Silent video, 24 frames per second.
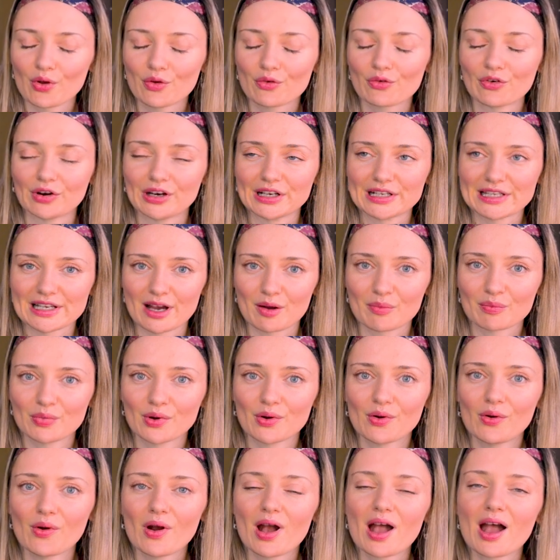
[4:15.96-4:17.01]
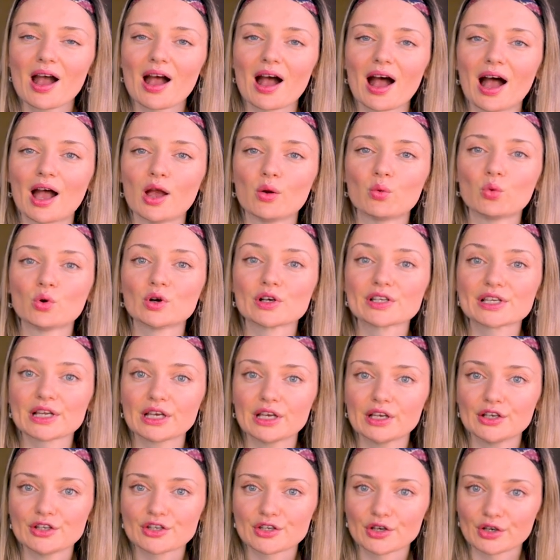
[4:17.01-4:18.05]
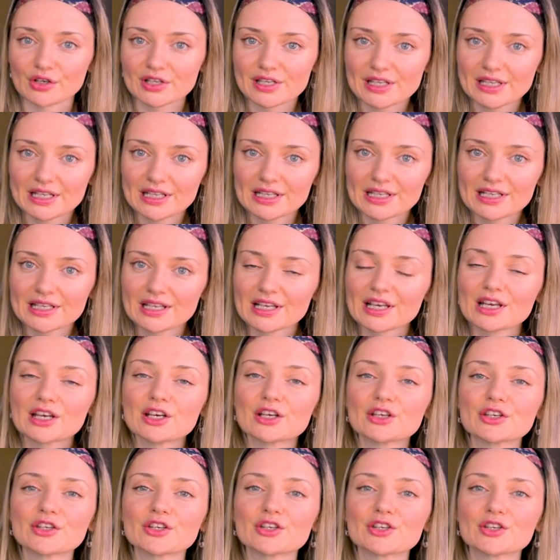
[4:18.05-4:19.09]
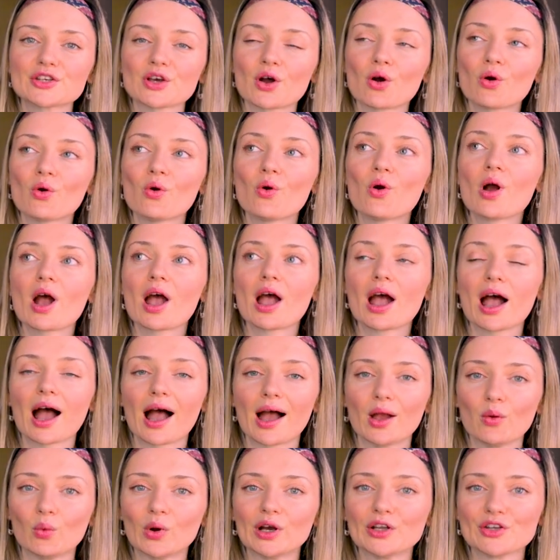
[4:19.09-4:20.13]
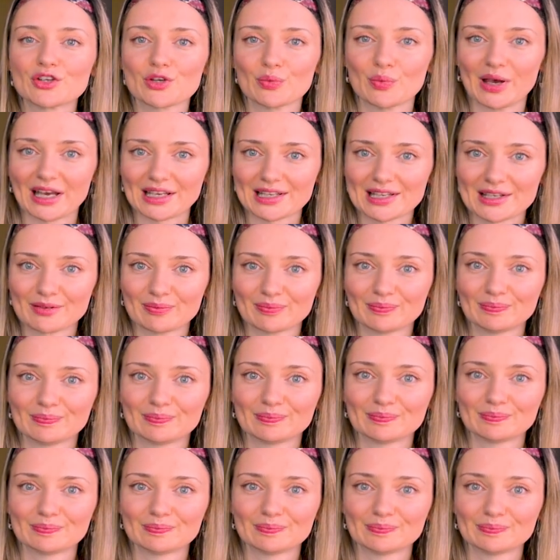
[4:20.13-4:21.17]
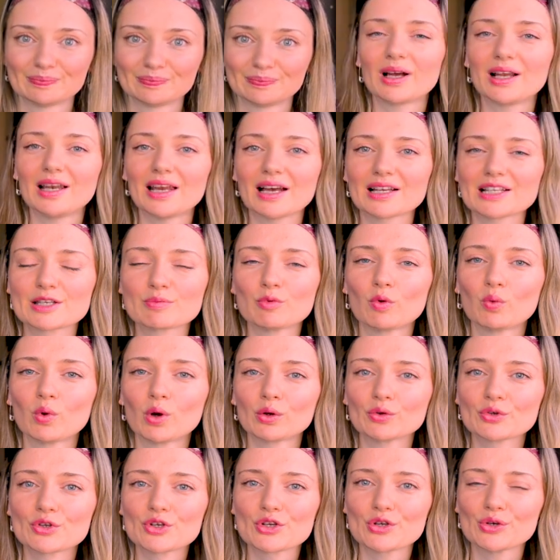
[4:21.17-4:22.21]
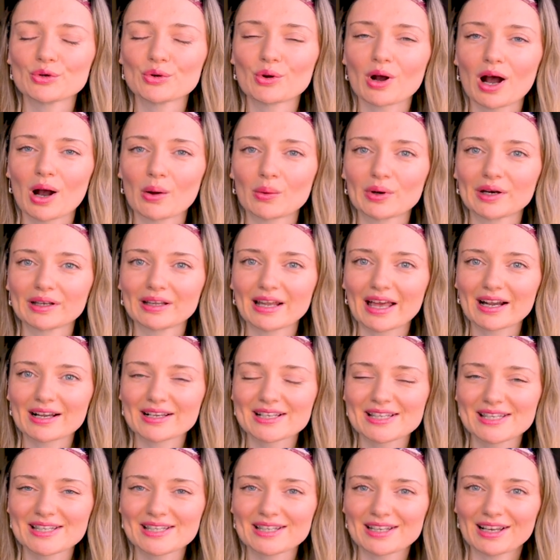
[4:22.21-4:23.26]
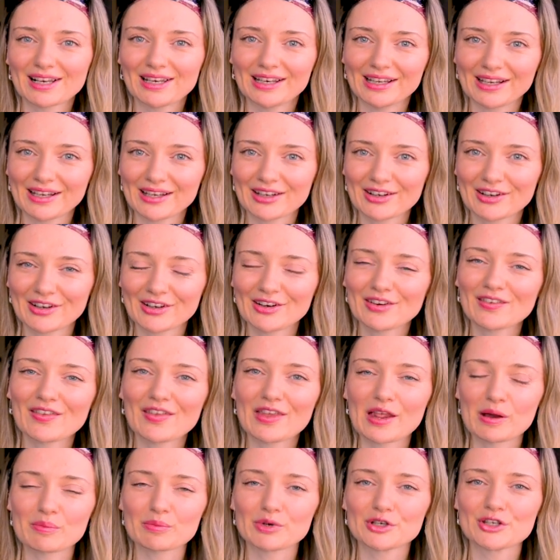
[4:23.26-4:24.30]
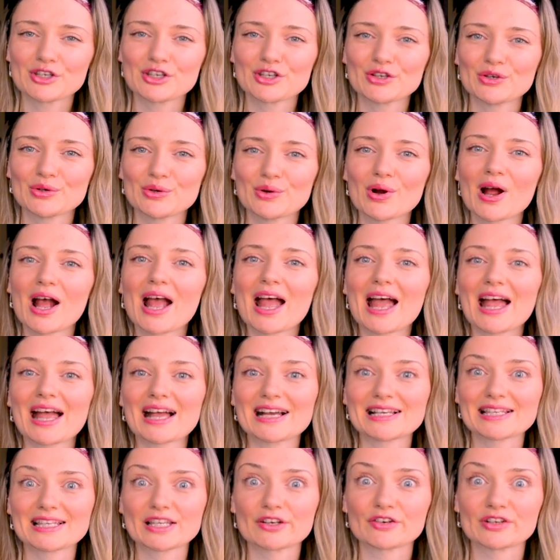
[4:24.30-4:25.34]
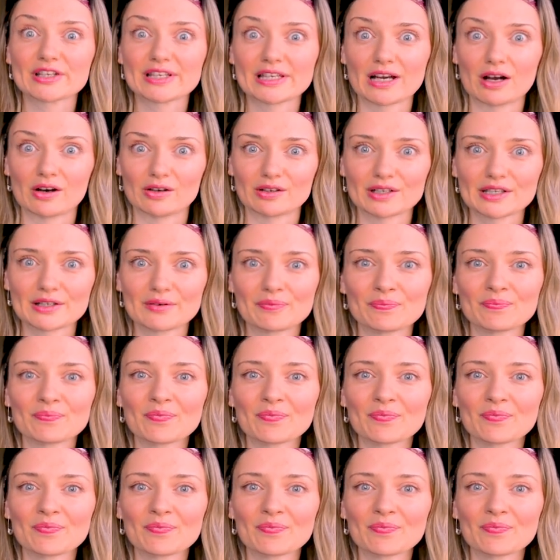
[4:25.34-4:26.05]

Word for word: For example, I was exhausted, so I went to bed let's move on to our next linker, number two, as a result.